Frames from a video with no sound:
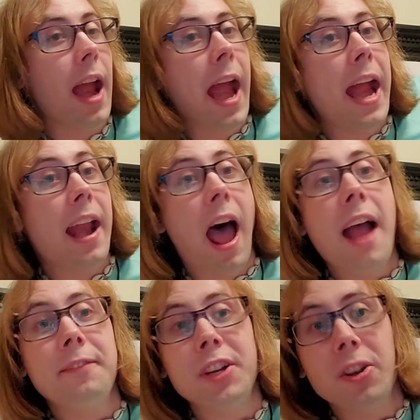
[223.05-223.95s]
And
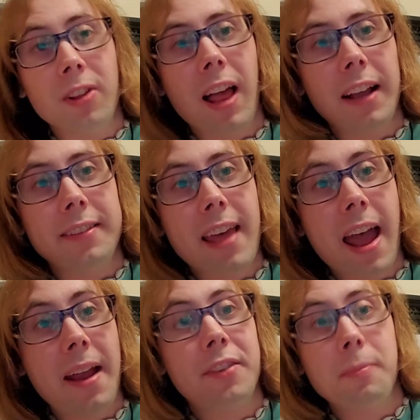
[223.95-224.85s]
I've utilized
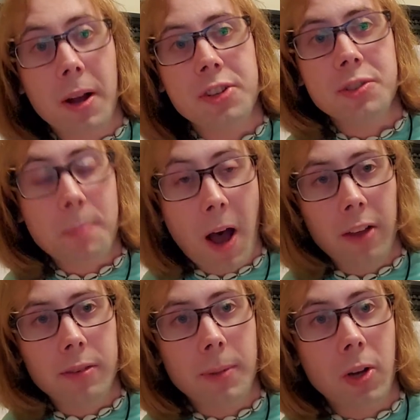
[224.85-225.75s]
that as much as
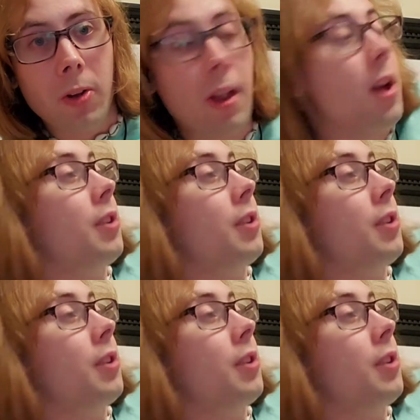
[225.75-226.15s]
possible